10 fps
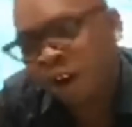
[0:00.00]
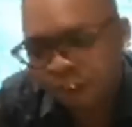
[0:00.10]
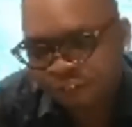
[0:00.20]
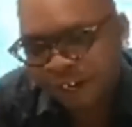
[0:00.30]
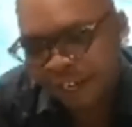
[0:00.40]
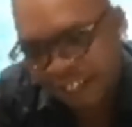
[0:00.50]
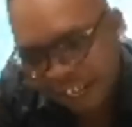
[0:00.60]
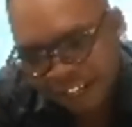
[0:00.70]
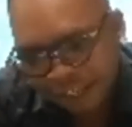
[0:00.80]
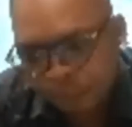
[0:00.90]
father. Let
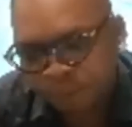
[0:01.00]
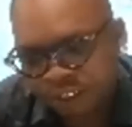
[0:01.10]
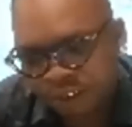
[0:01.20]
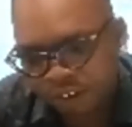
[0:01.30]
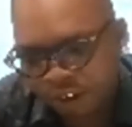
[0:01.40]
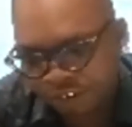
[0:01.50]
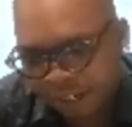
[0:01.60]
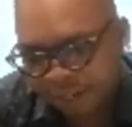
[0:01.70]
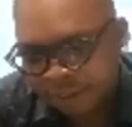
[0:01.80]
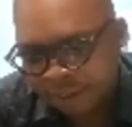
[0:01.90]
Ghana people see your real
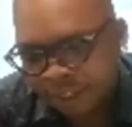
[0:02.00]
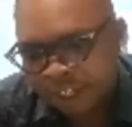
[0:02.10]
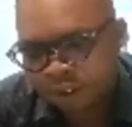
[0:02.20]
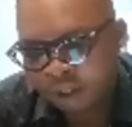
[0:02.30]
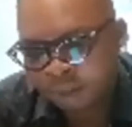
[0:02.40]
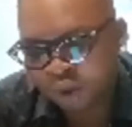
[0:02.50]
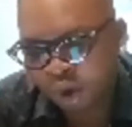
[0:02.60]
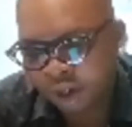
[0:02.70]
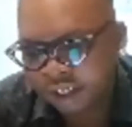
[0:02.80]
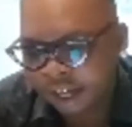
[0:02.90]
father. And stop
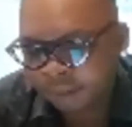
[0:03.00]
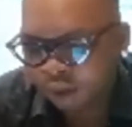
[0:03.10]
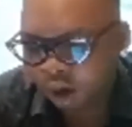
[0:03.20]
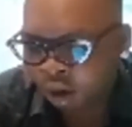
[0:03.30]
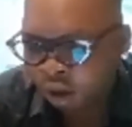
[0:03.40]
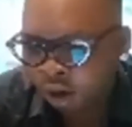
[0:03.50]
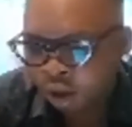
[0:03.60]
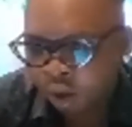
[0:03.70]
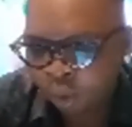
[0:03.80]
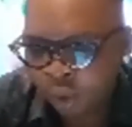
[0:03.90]
showing them your
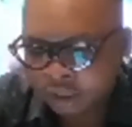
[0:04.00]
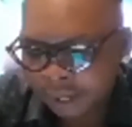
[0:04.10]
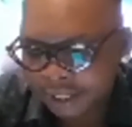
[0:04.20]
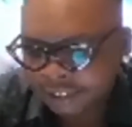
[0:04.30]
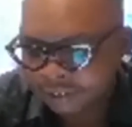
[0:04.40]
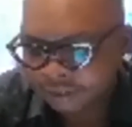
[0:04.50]
witch mother's